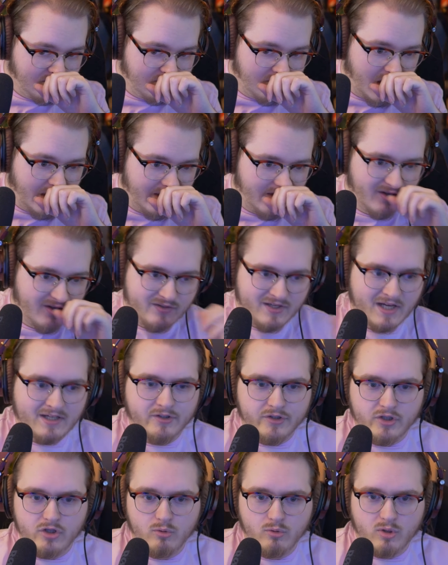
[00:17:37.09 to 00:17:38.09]
and uh,
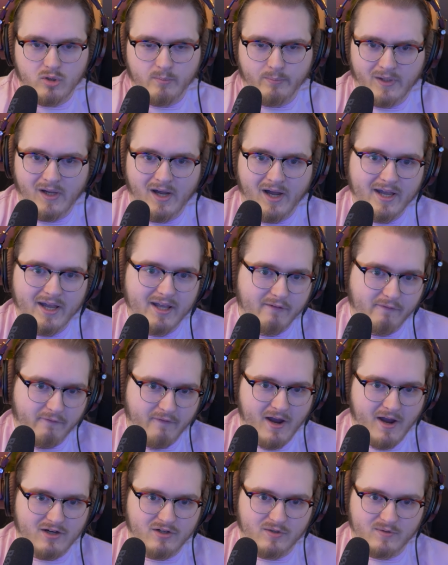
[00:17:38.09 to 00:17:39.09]
technically, you could apply an
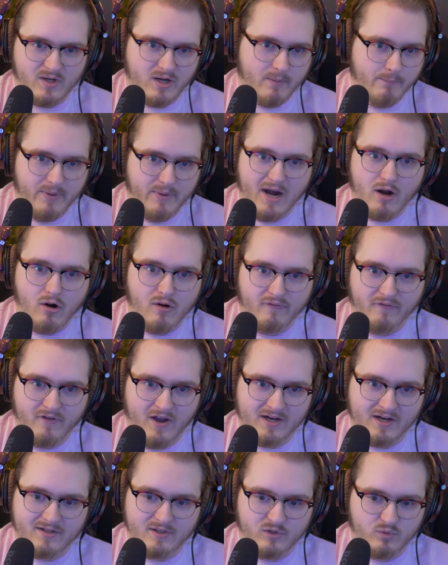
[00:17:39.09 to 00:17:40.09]
effect, just like a bare
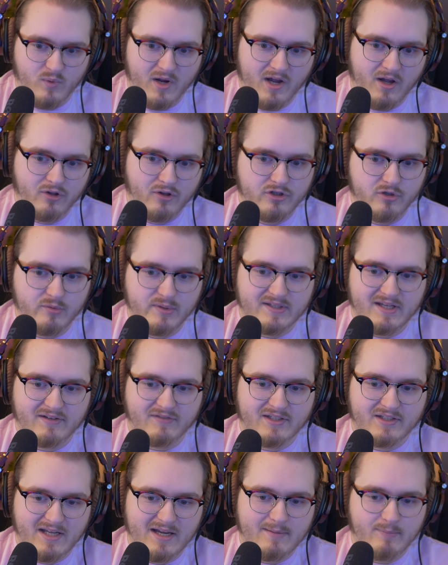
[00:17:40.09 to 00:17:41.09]
effect as well. You just have
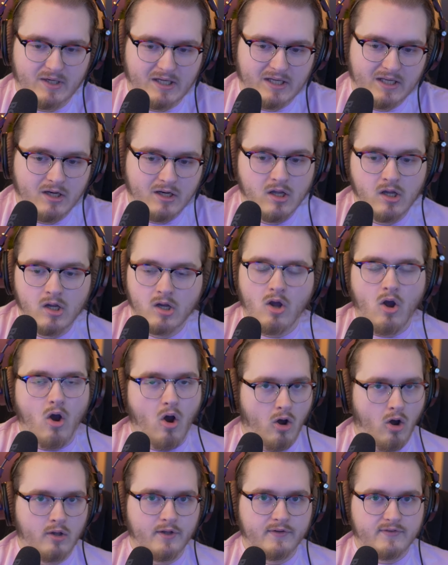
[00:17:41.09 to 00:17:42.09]
to type it in.
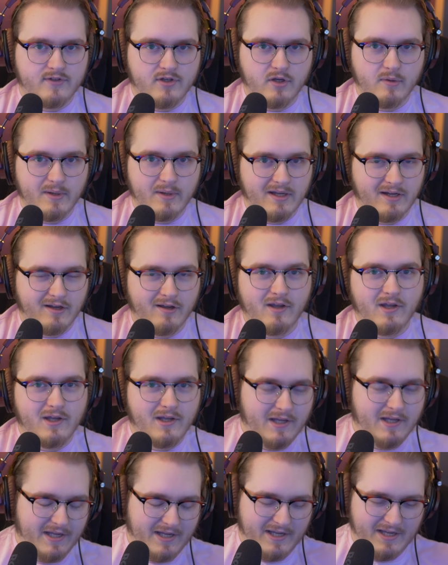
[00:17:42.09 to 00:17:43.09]
All it's doing,
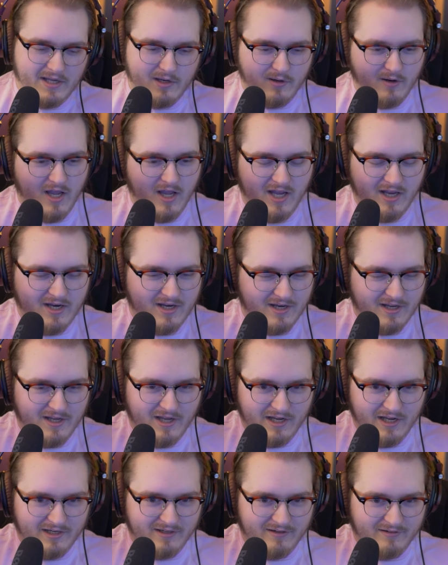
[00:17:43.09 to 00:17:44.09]
in, in,
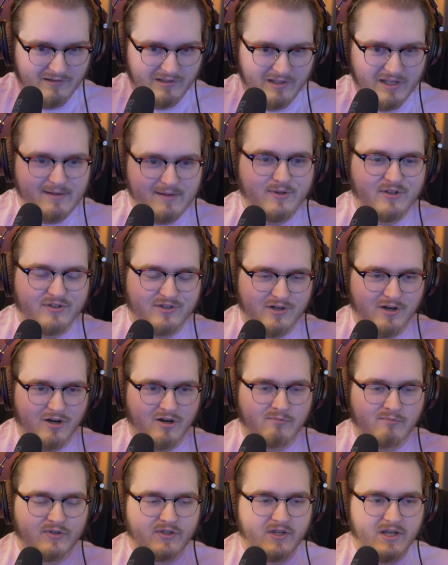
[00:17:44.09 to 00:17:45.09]
in layman's
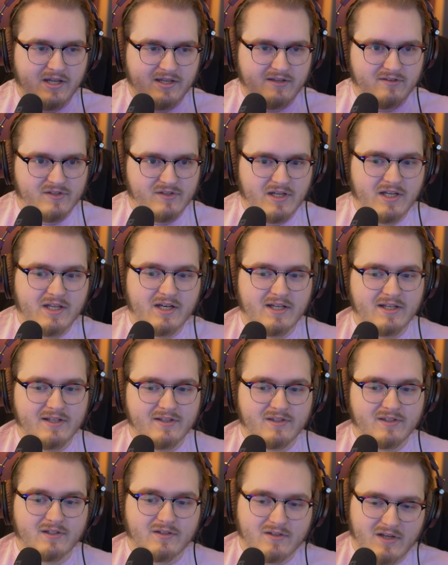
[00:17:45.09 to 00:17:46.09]
terms, is it
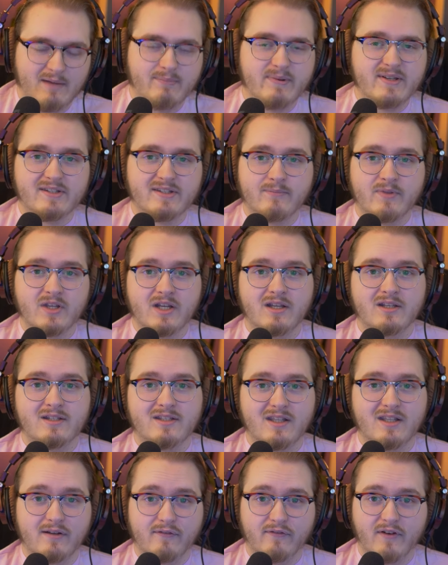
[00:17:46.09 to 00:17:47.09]
is typing something
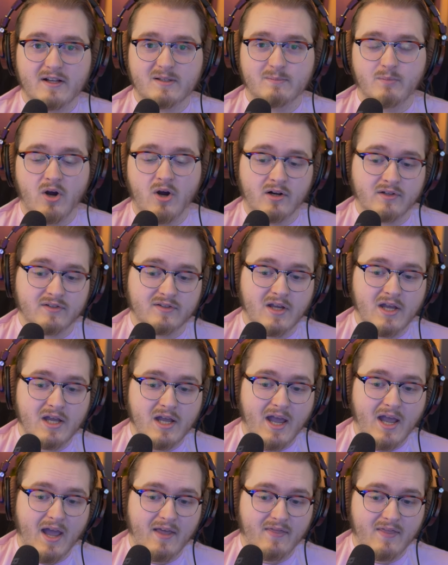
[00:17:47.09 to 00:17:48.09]
into the effects box,
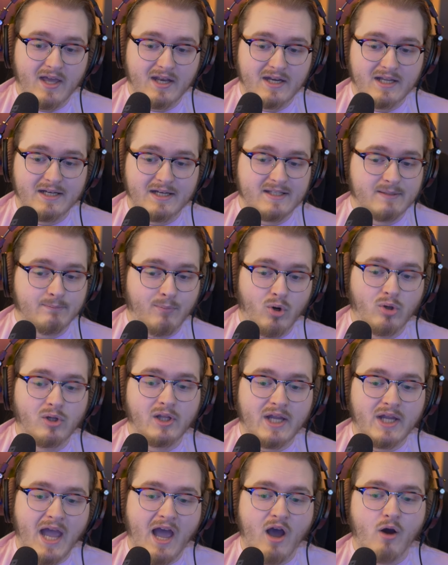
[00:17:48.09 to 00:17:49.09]
and then it is
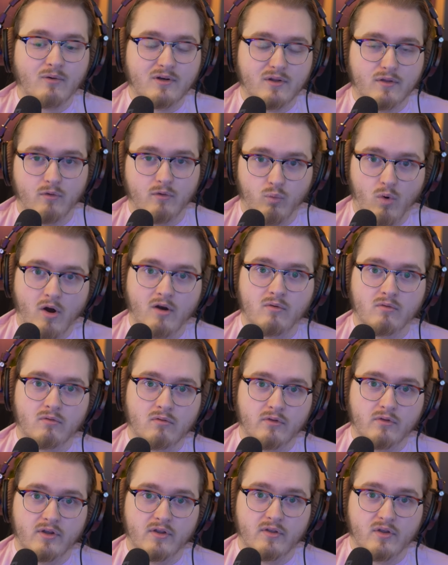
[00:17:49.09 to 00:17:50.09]
pulling out the one
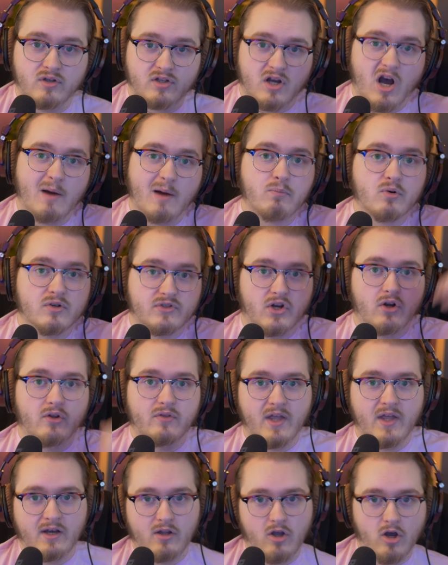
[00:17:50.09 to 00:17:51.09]
the, the top
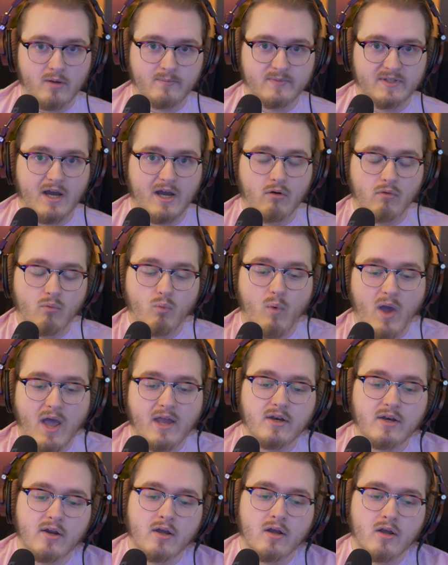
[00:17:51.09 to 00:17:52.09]
result that comes out
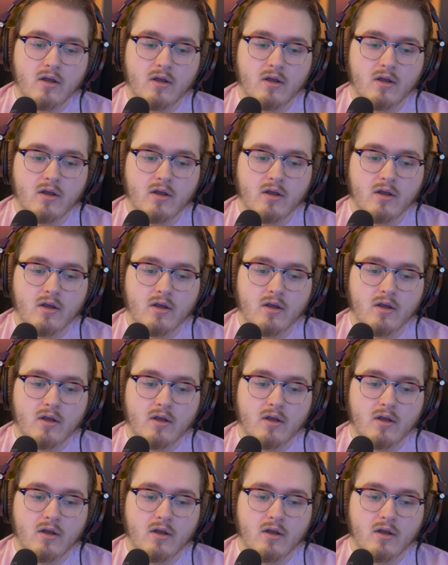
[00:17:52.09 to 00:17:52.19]
when